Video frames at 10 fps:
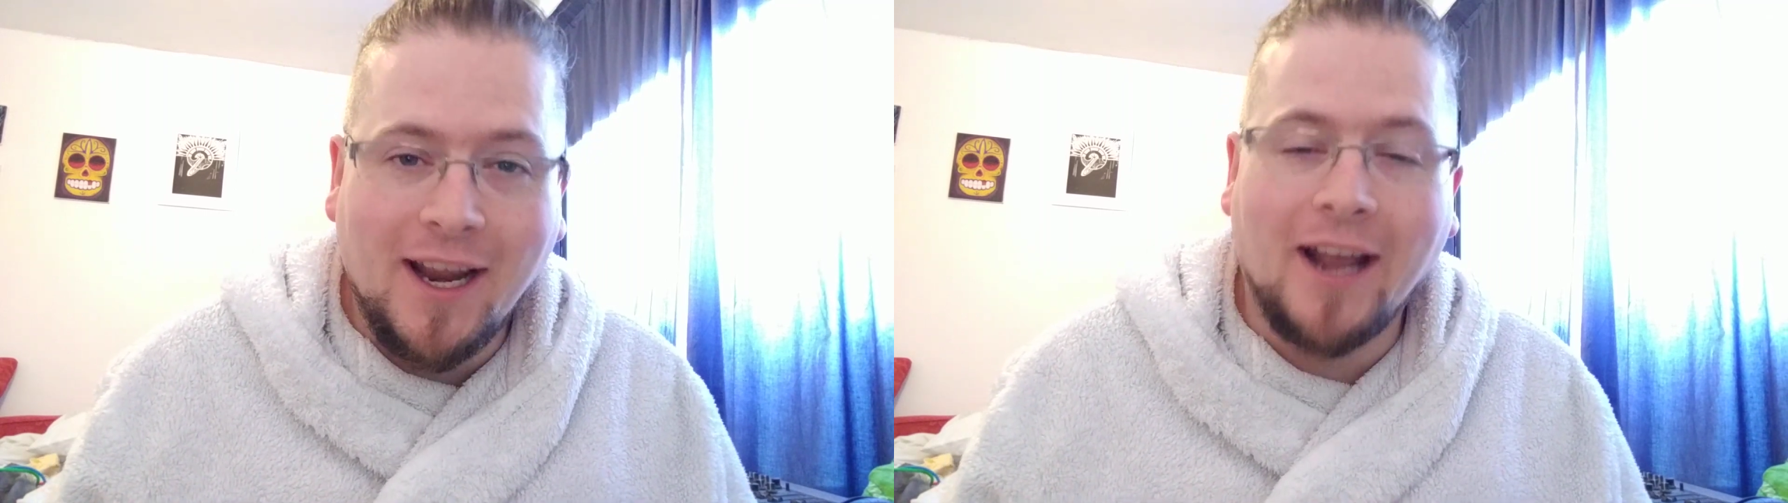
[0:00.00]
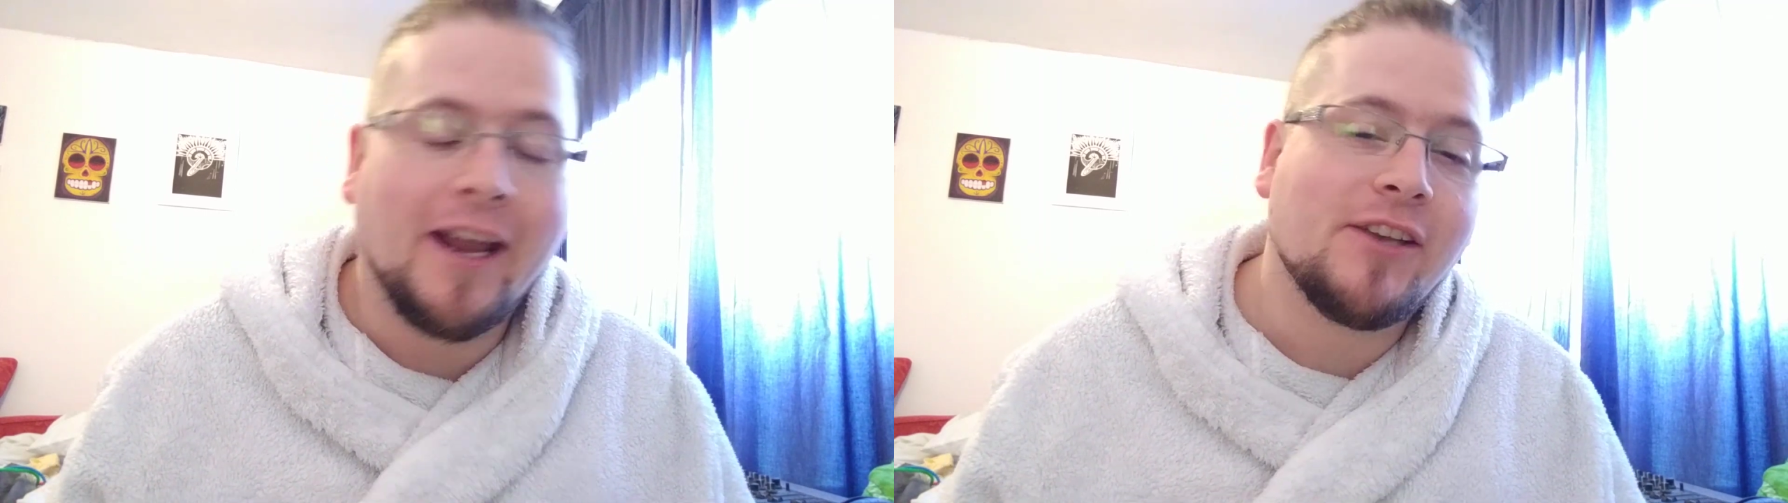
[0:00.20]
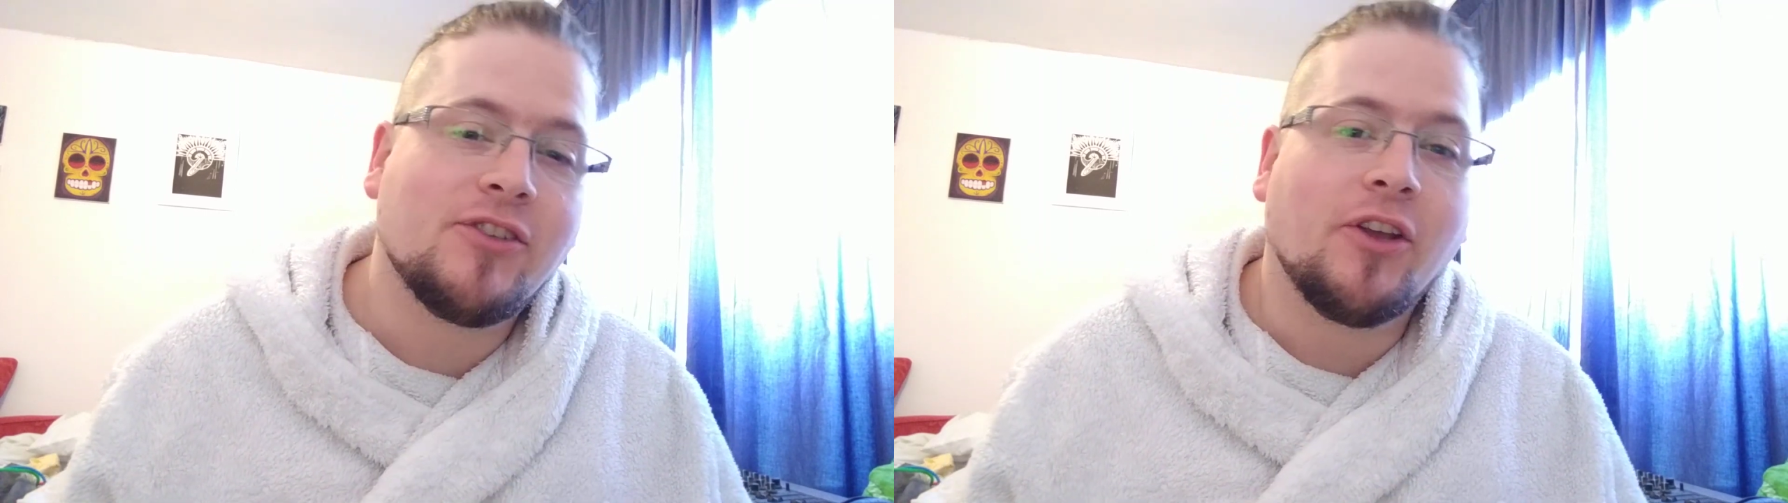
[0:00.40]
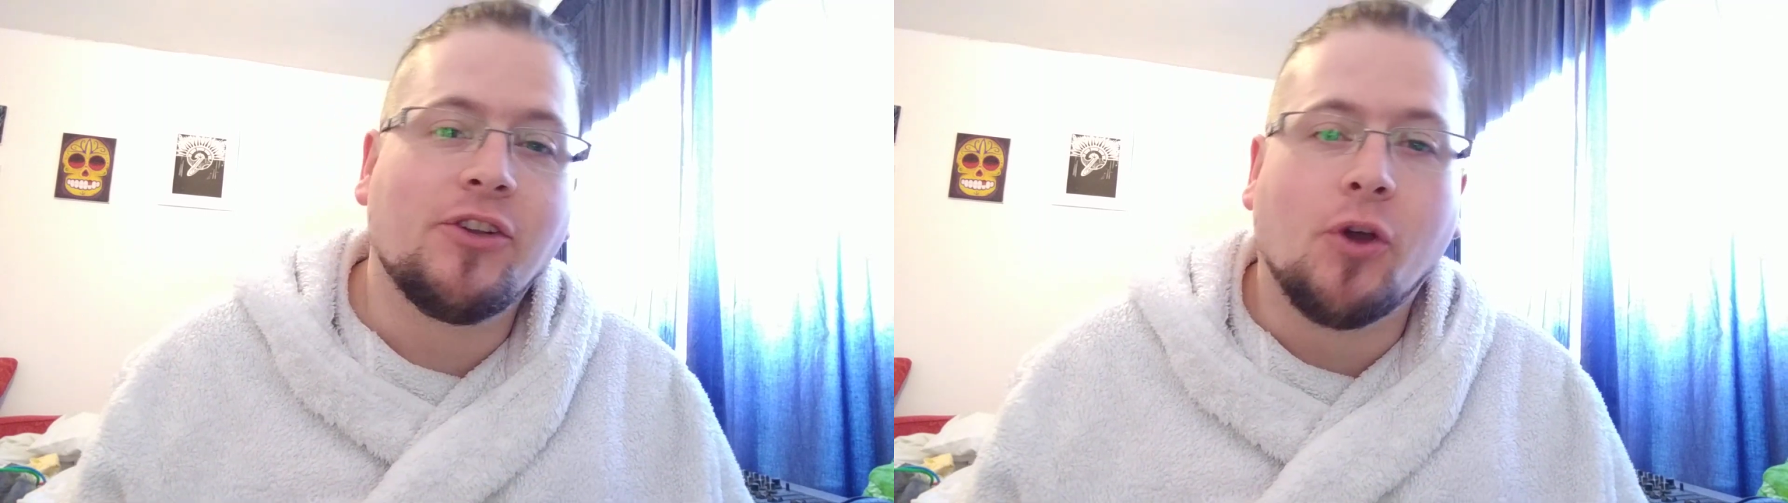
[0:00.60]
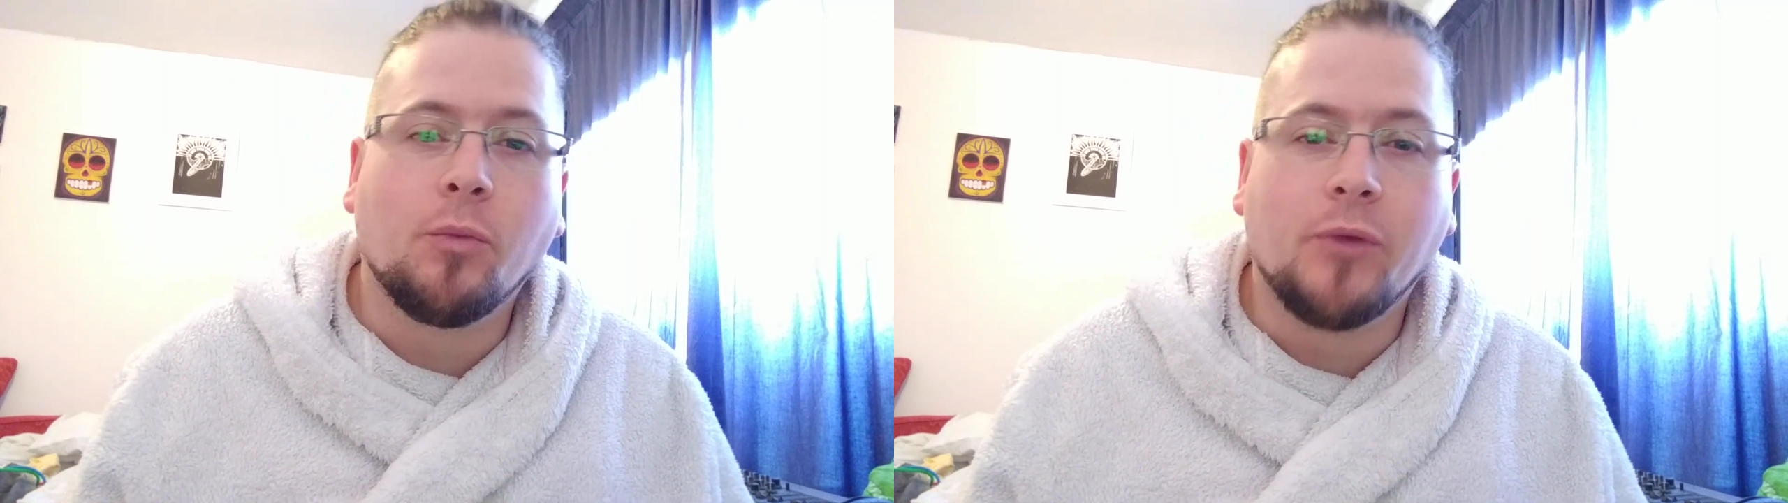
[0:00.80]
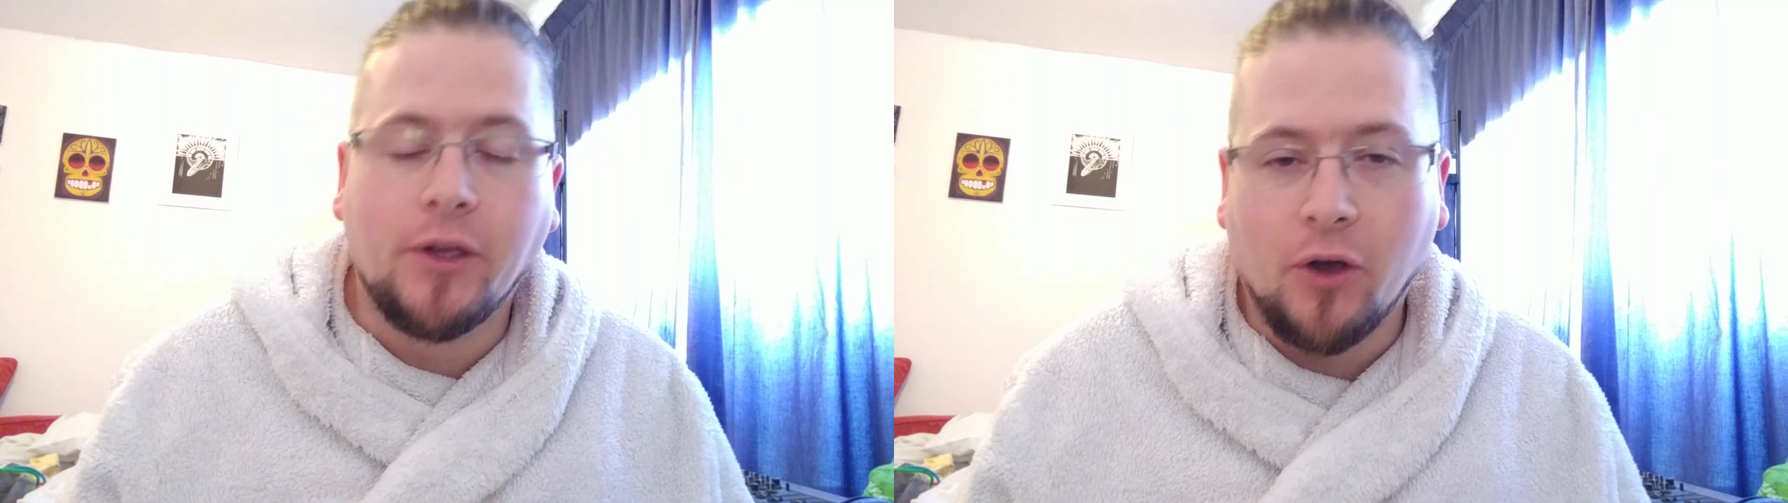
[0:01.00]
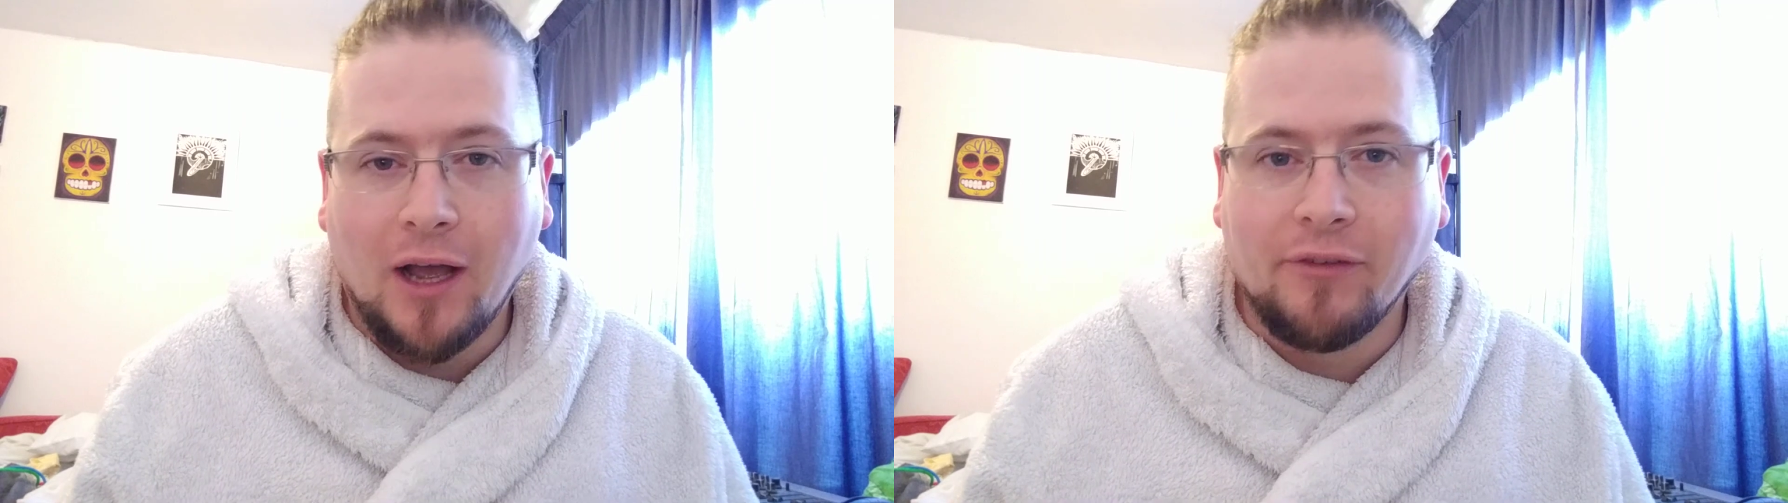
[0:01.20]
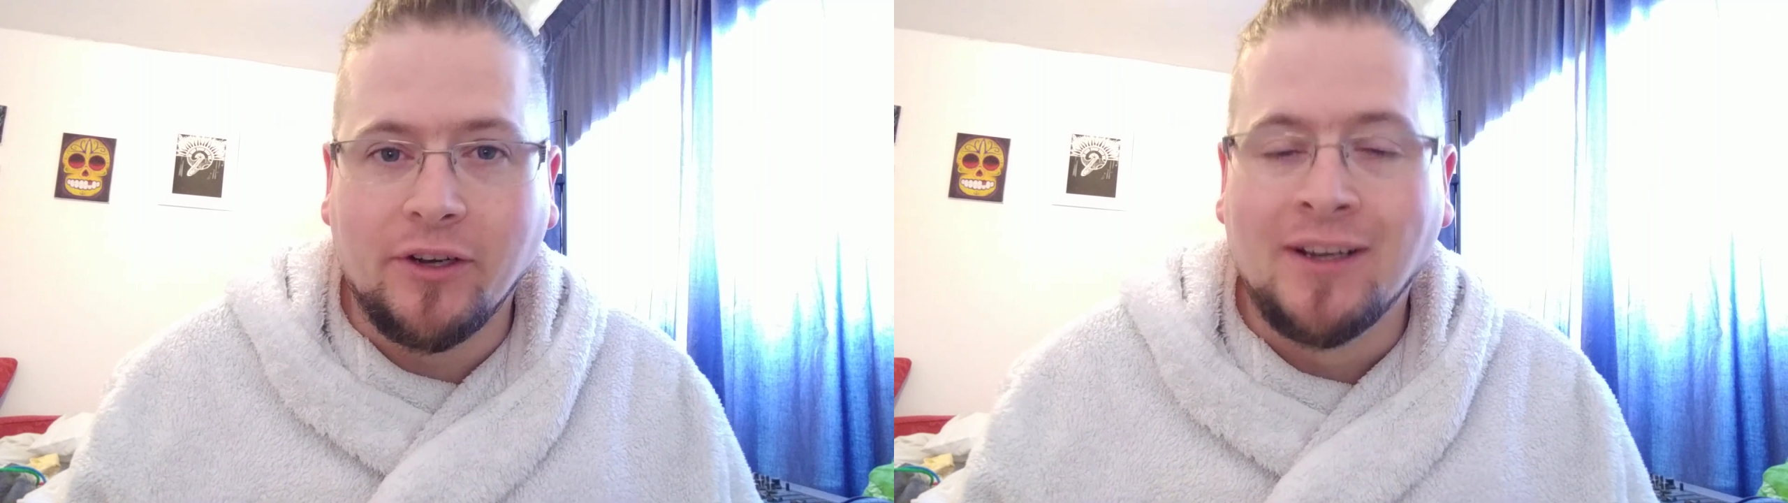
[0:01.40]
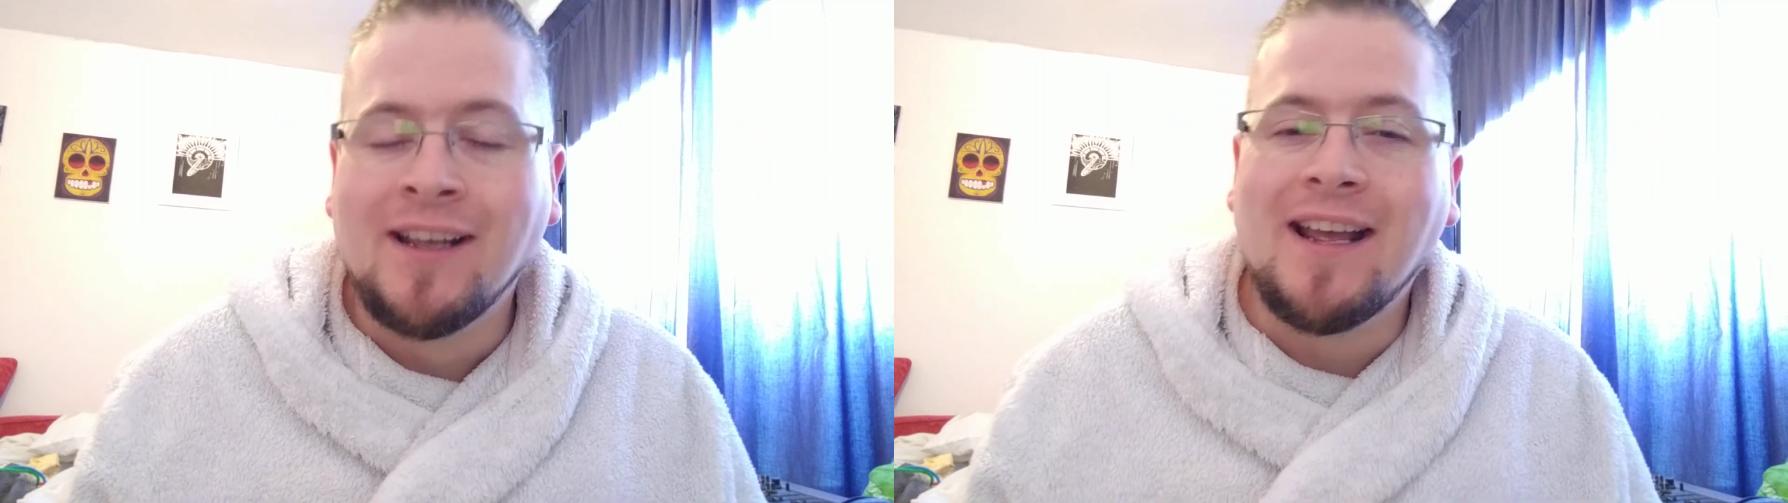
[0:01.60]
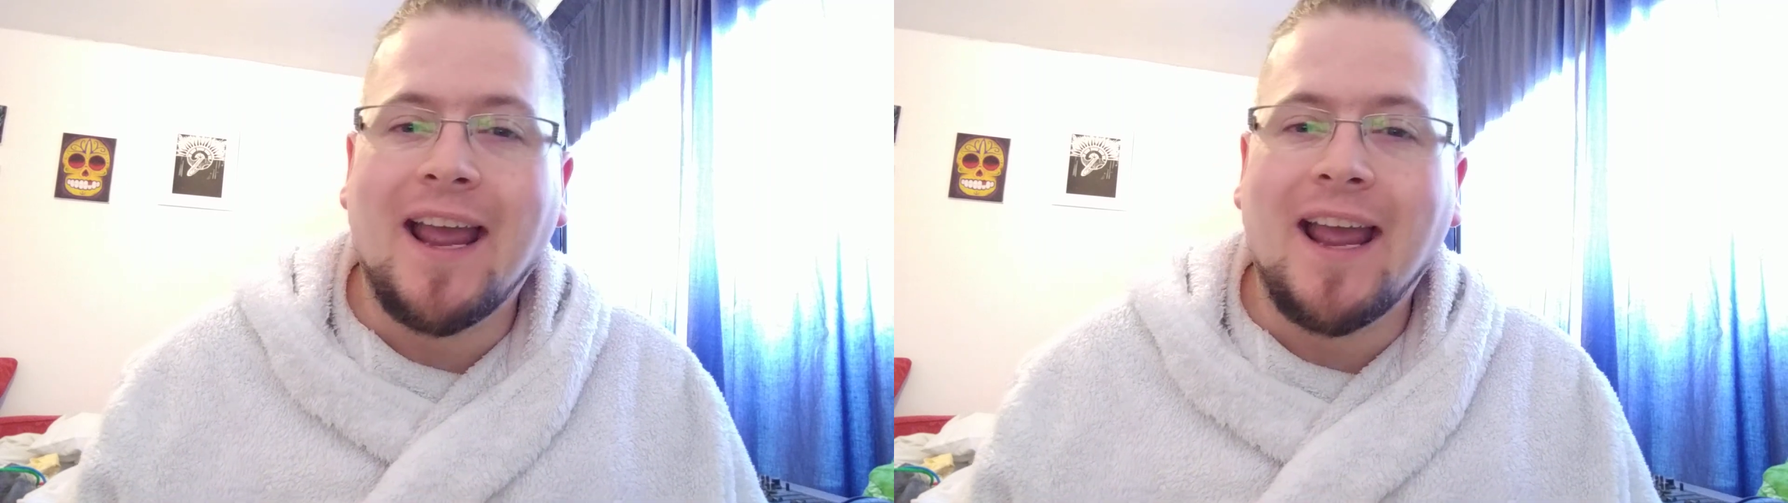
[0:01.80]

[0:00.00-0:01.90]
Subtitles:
and I certainly hope that you're having